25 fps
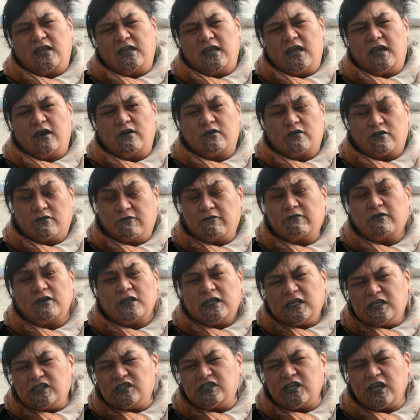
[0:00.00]
how it could
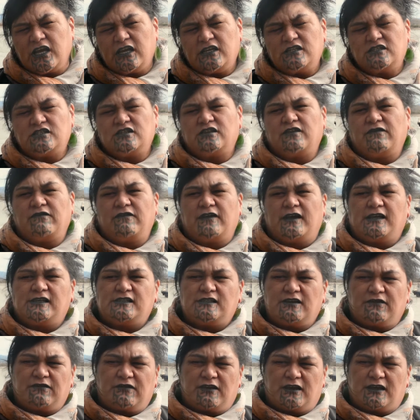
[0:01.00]
really change the
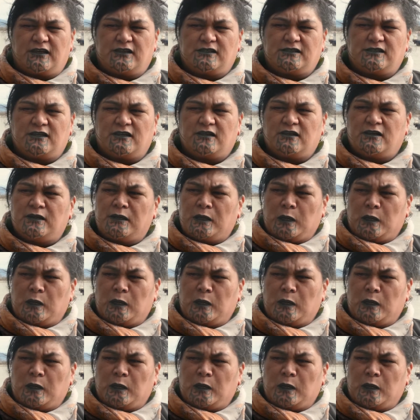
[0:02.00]
face of things,